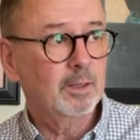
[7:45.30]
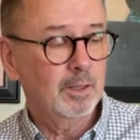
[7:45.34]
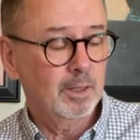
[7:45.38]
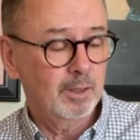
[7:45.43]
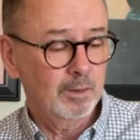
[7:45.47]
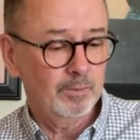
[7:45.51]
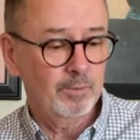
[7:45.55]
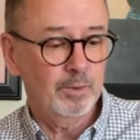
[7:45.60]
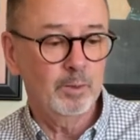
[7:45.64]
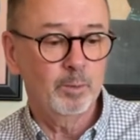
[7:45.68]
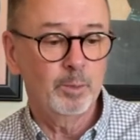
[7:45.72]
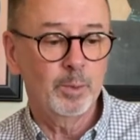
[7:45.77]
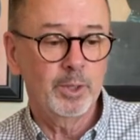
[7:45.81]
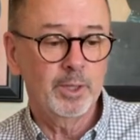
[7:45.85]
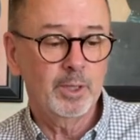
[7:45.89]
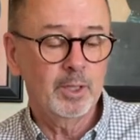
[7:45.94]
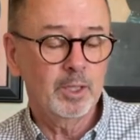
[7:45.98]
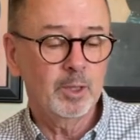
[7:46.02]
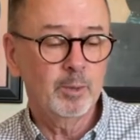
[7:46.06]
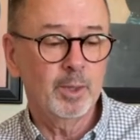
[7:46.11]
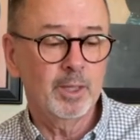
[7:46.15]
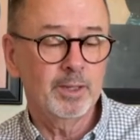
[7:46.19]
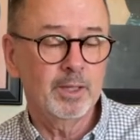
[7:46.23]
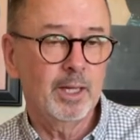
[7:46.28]
I feel pretty good
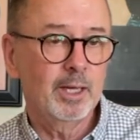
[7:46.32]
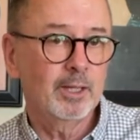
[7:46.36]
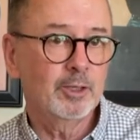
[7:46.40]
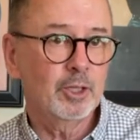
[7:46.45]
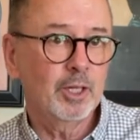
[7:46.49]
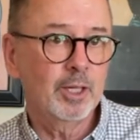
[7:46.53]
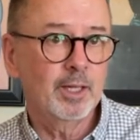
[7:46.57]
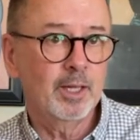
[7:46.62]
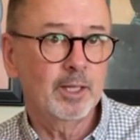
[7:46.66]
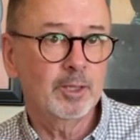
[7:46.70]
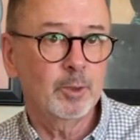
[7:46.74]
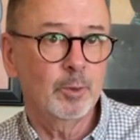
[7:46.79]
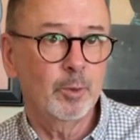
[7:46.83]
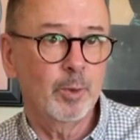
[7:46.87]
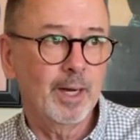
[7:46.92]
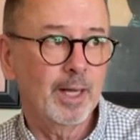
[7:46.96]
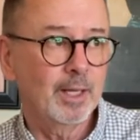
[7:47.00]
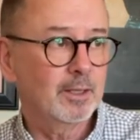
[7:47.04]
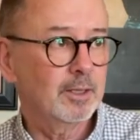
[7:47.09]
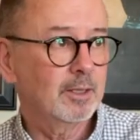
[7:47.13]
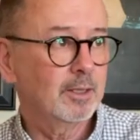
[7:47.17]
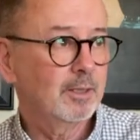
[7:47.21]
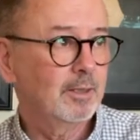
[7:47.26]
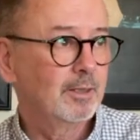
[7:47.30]
about that. I try not to rant.